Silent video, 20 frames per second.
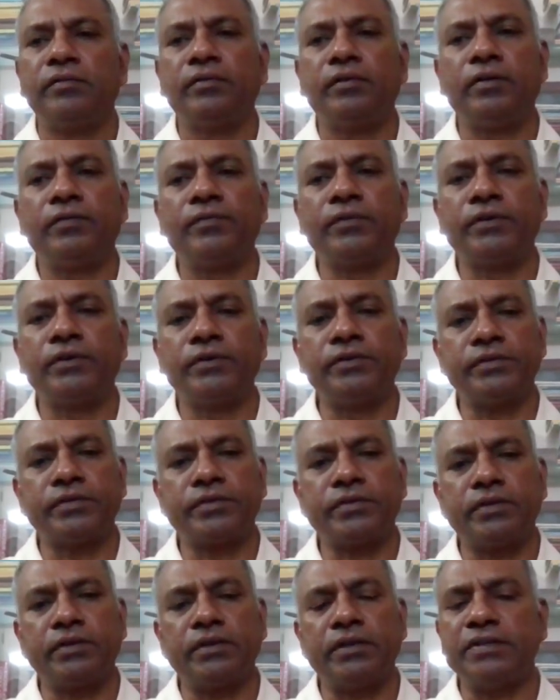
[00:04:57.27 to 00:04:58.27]
Of
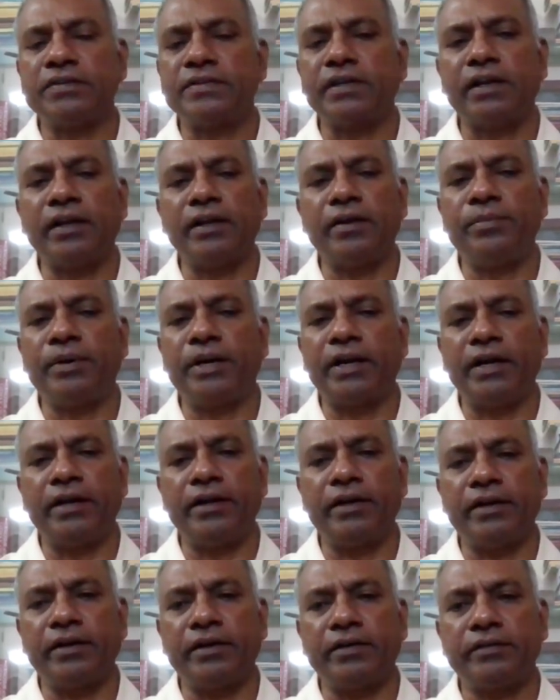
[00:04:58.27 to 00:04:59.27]
course, the
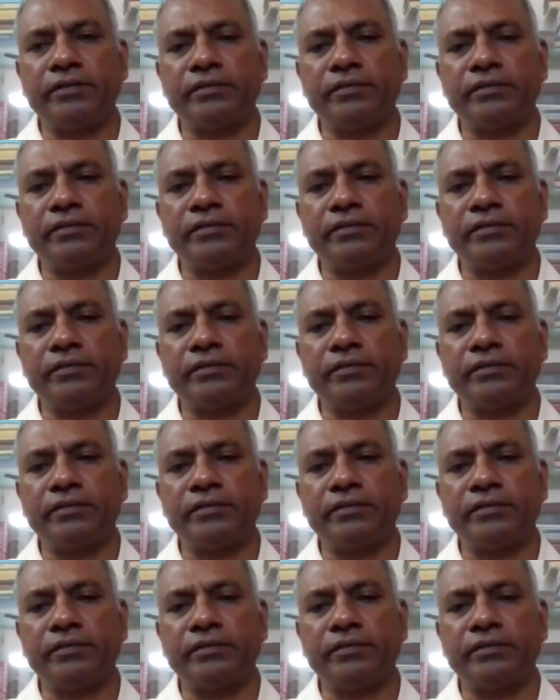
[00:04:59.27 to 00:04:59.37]
celebrant,